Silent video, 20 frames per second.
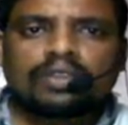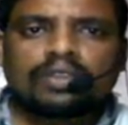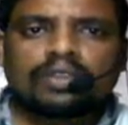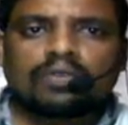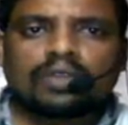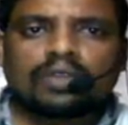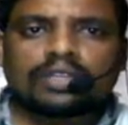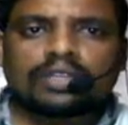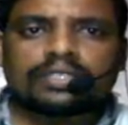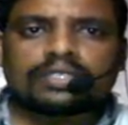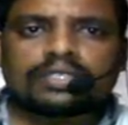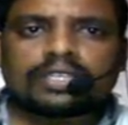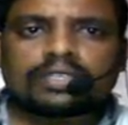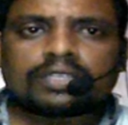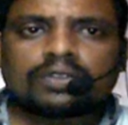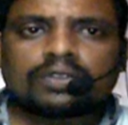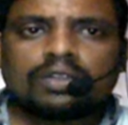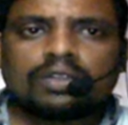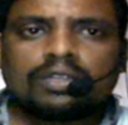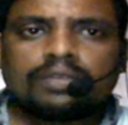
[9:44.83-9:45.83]
What is that
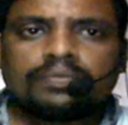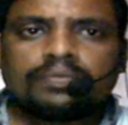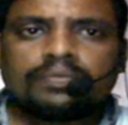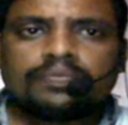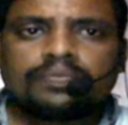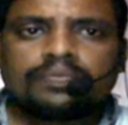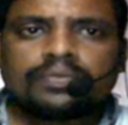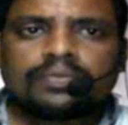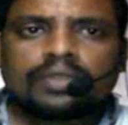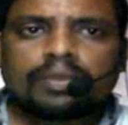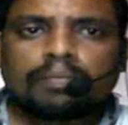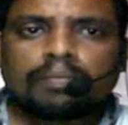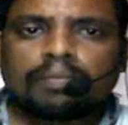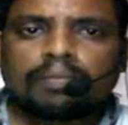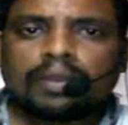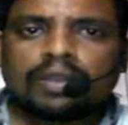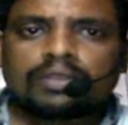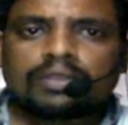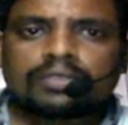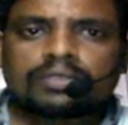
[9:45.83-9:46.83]
called?
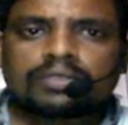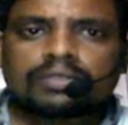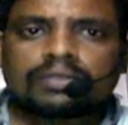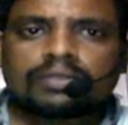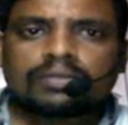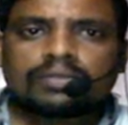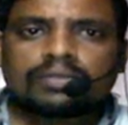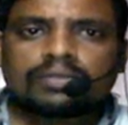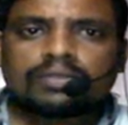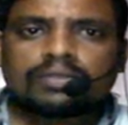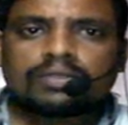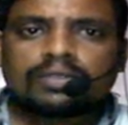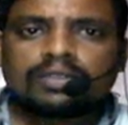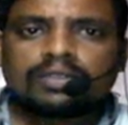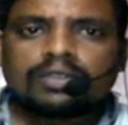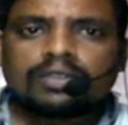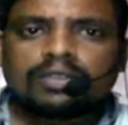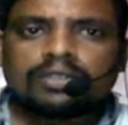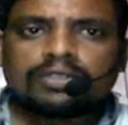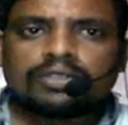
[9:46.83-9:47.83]

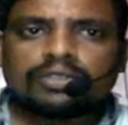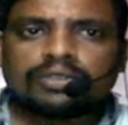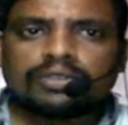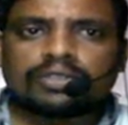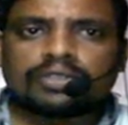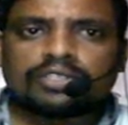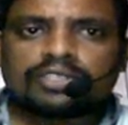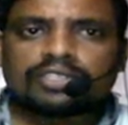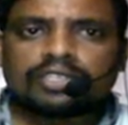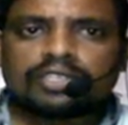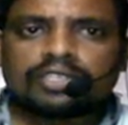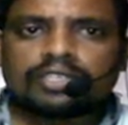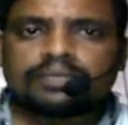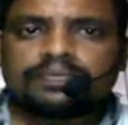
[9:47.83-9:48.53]
Parturition.